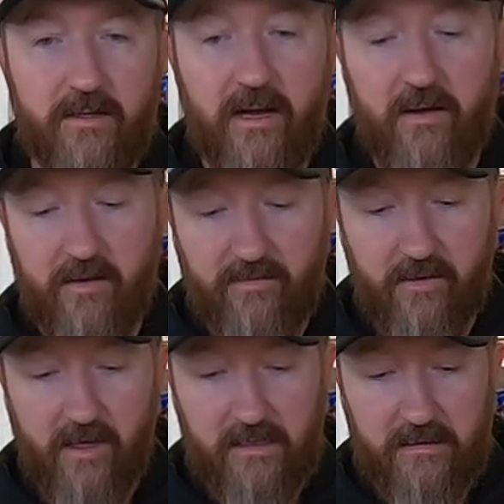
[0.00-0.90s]
I, I
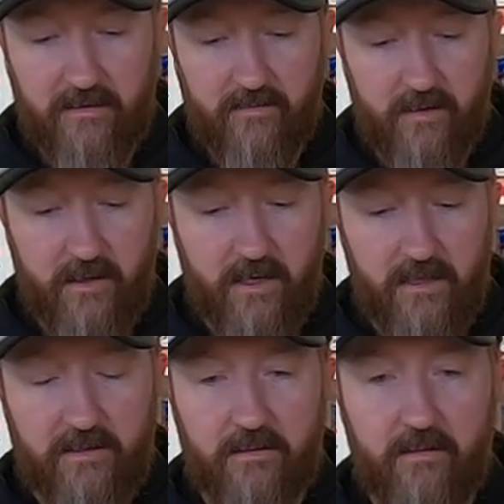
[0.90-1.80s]
feel like these are really
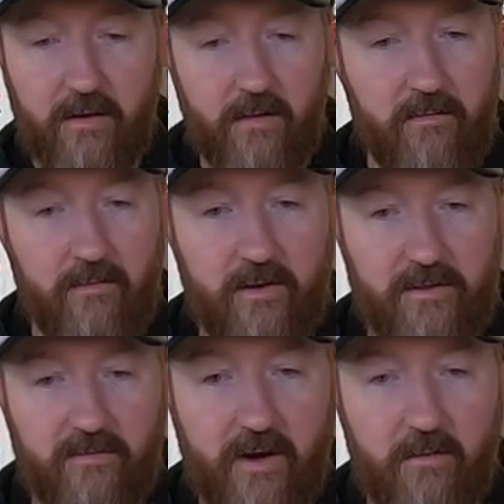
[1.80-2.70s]
nice. You know, there's
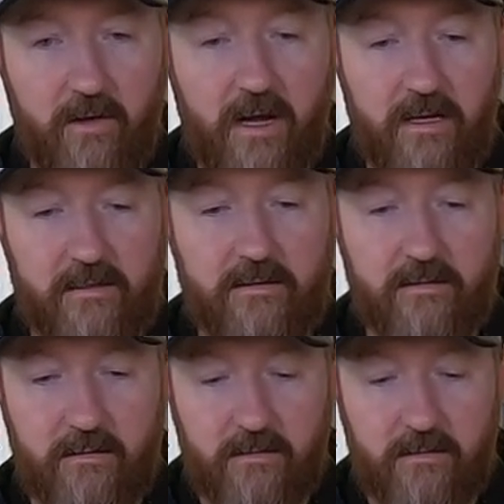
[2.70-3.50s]
the fiberglass.